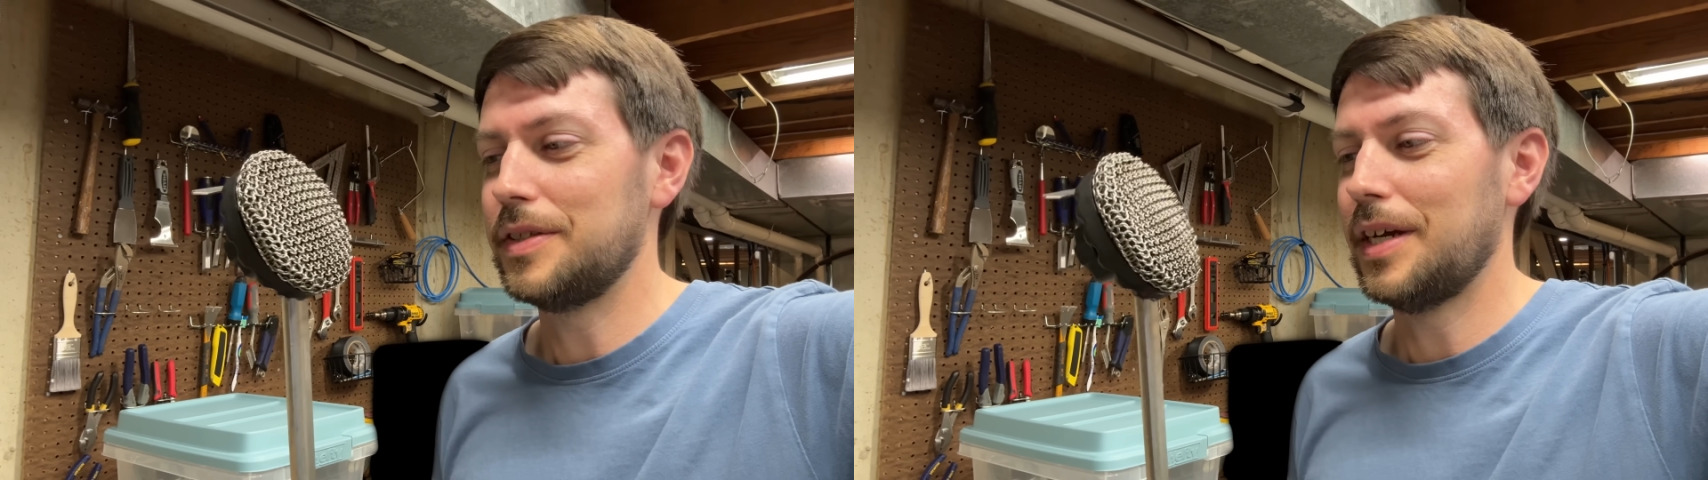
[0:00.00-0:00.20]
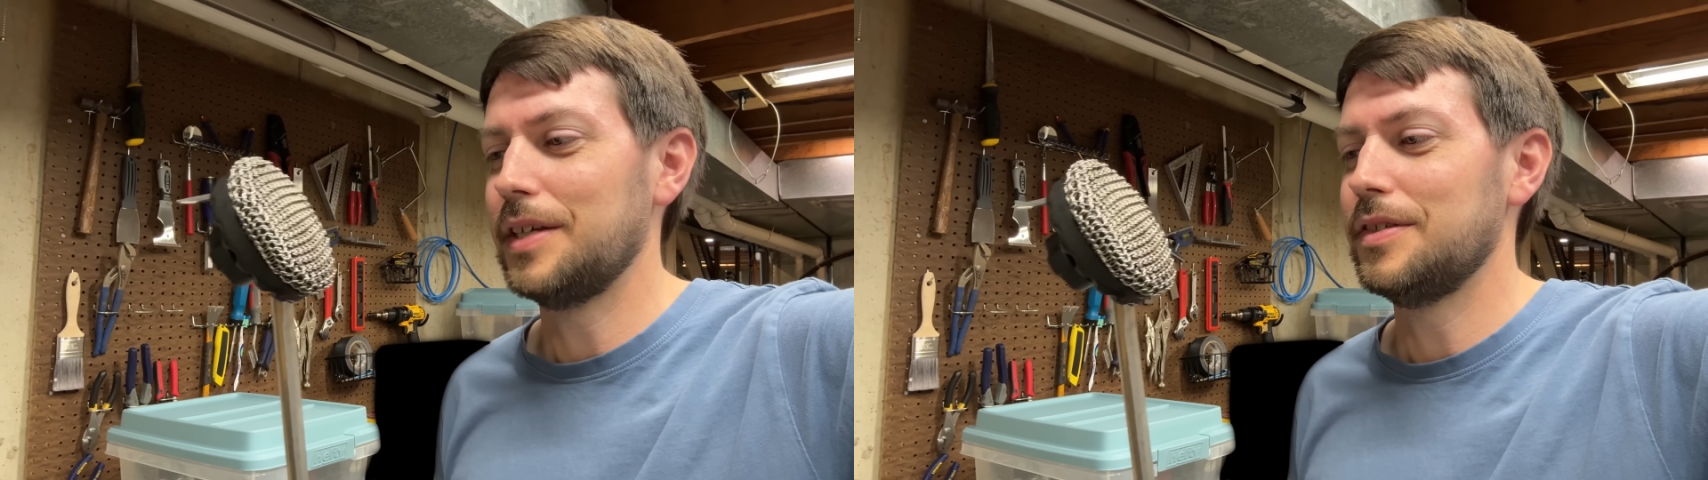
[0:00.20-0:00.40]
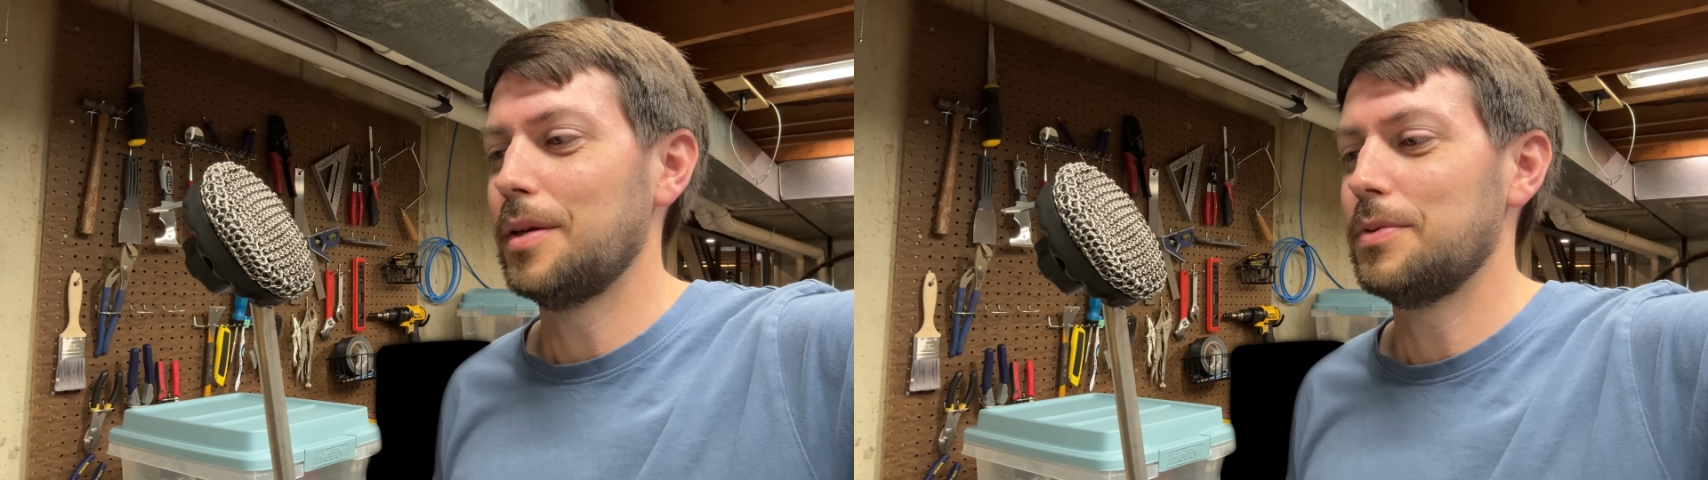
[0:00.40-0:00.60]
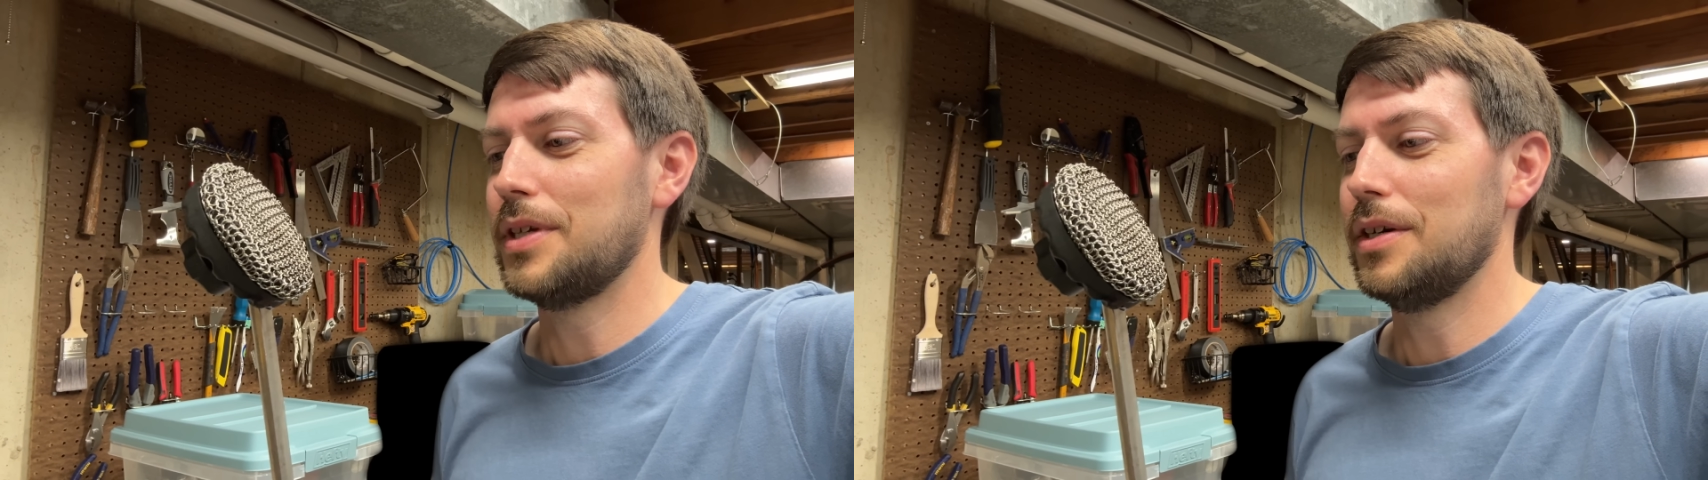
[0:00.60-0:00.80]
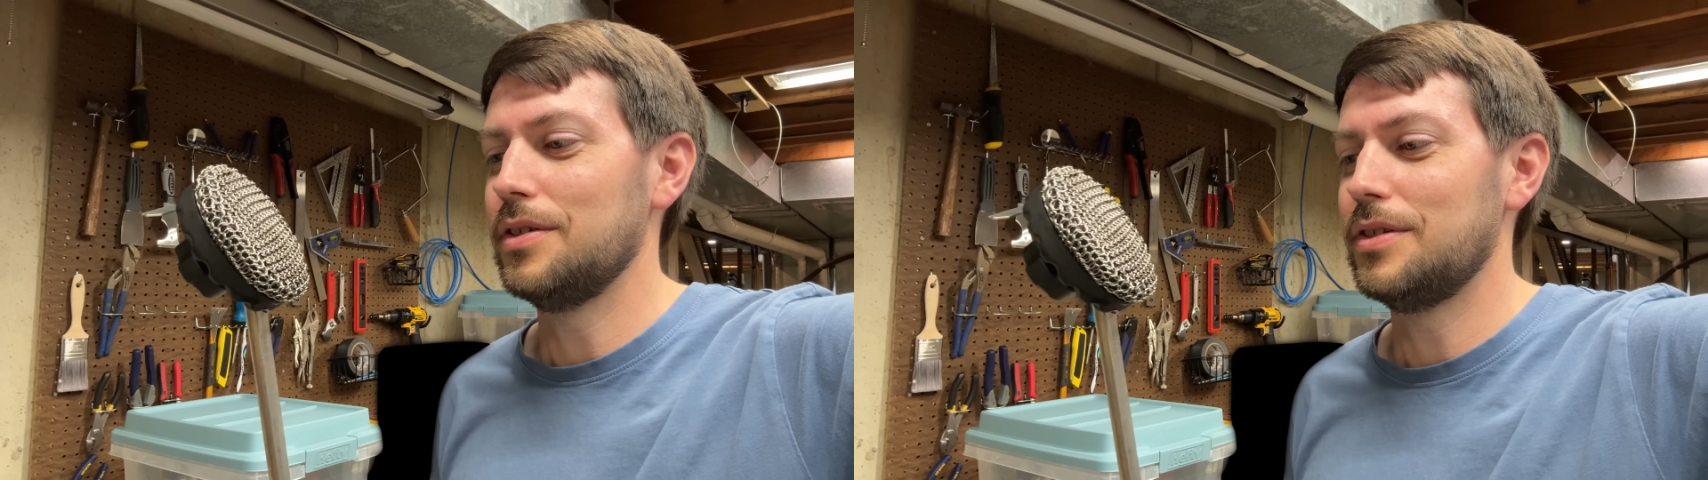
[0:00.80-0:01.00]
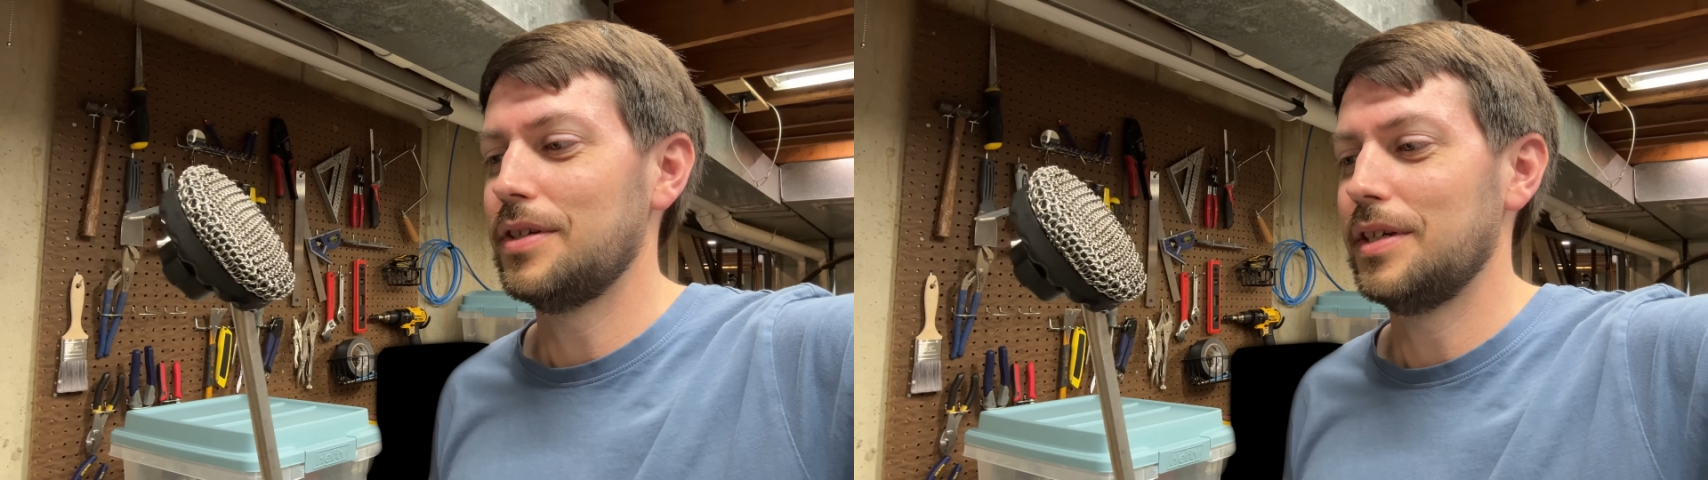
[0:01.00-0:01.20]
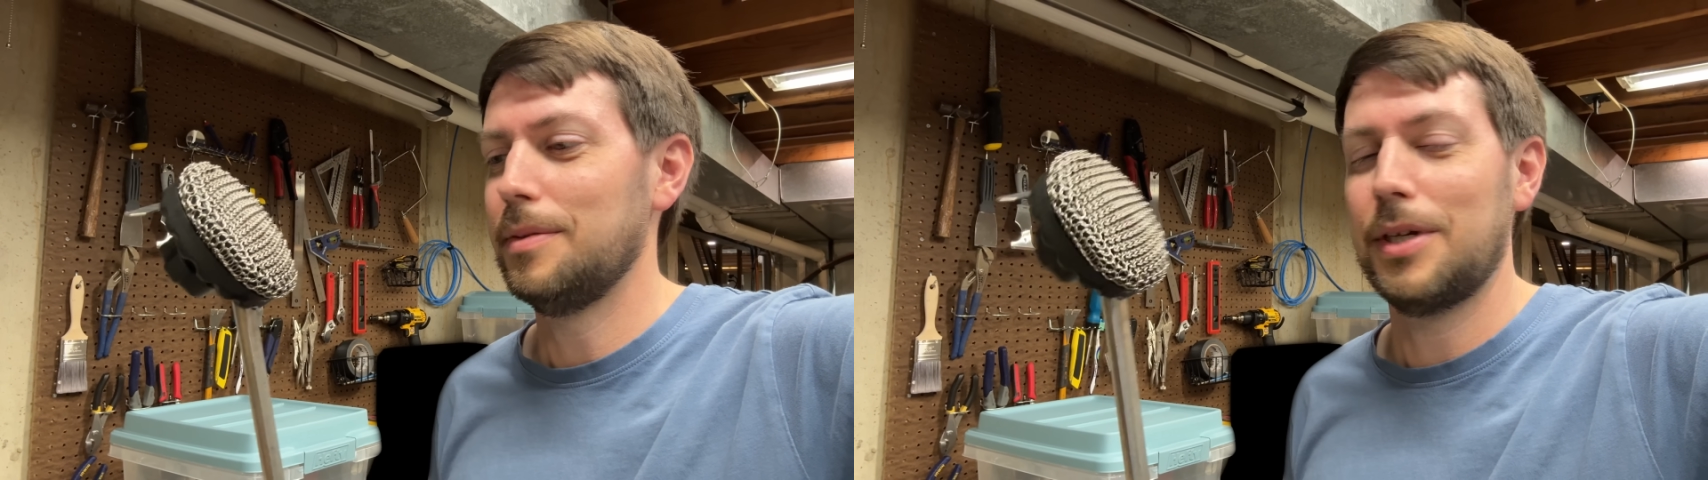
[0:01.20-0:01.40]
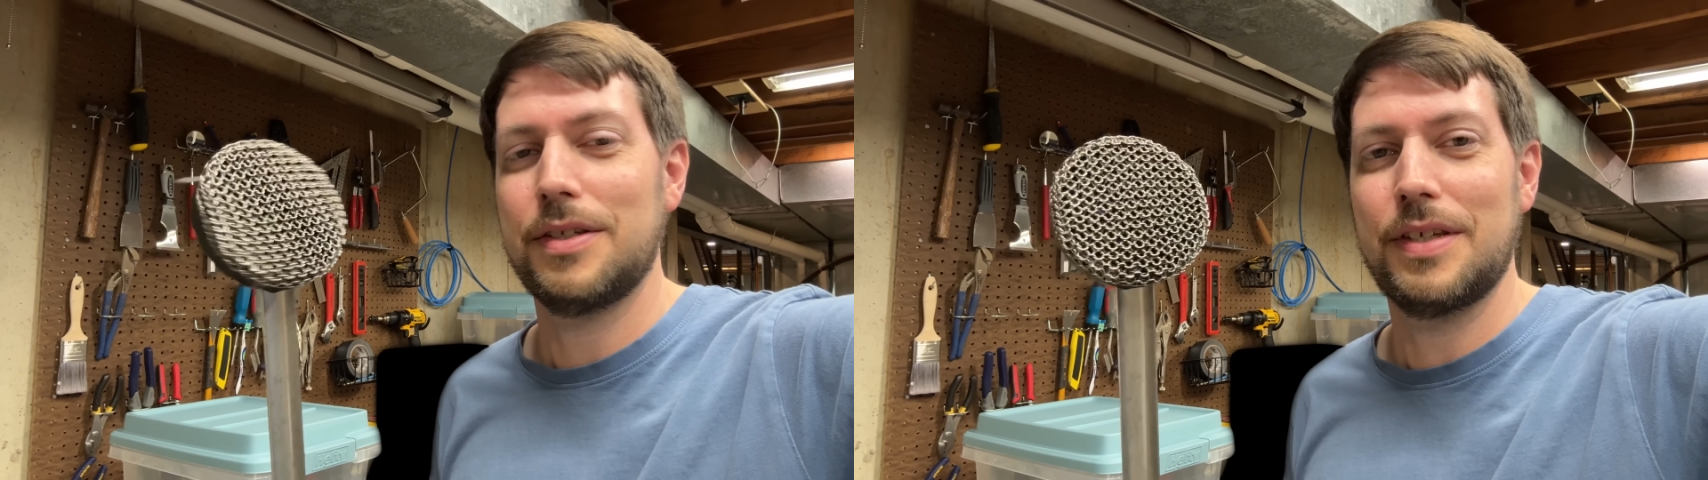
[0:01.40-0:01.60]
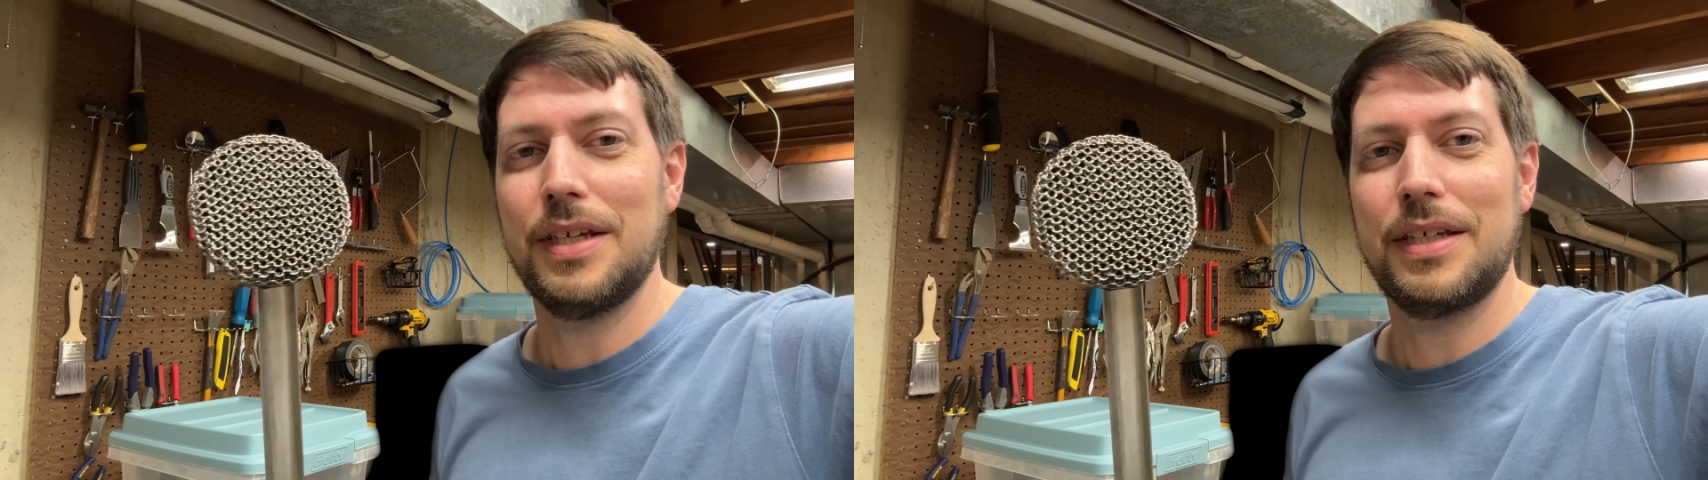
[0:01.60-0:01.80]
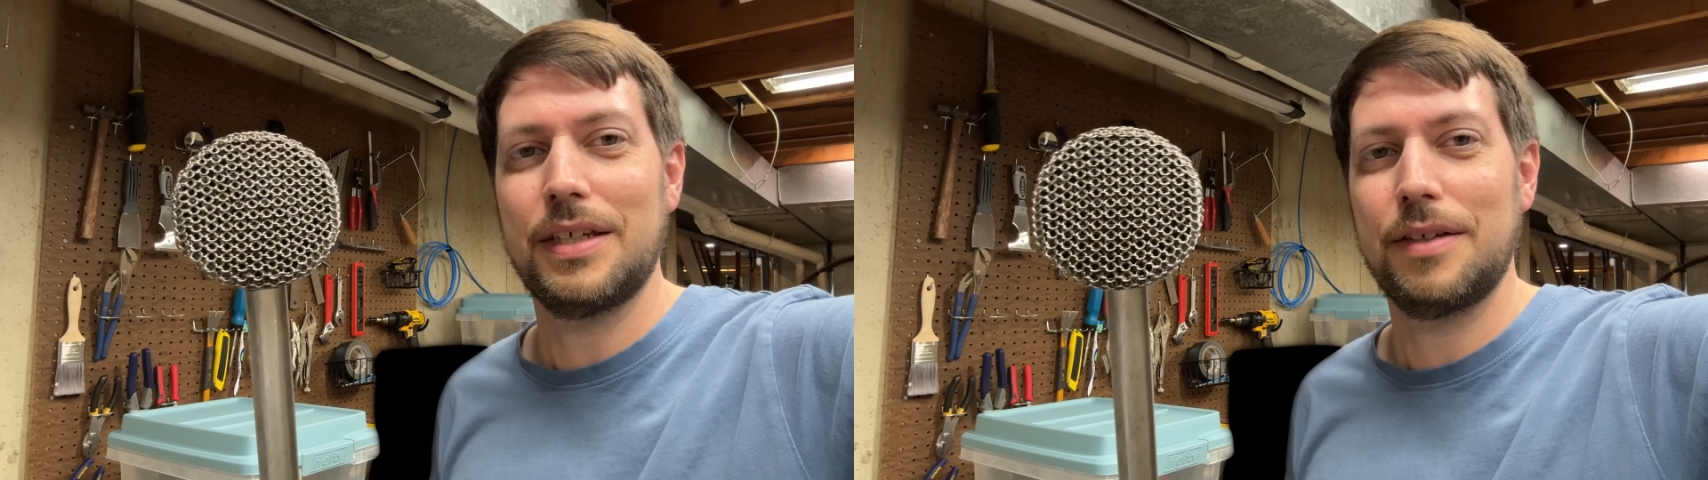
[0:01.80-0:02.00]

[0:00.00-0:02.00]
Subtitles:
seconds upstairs in my sink.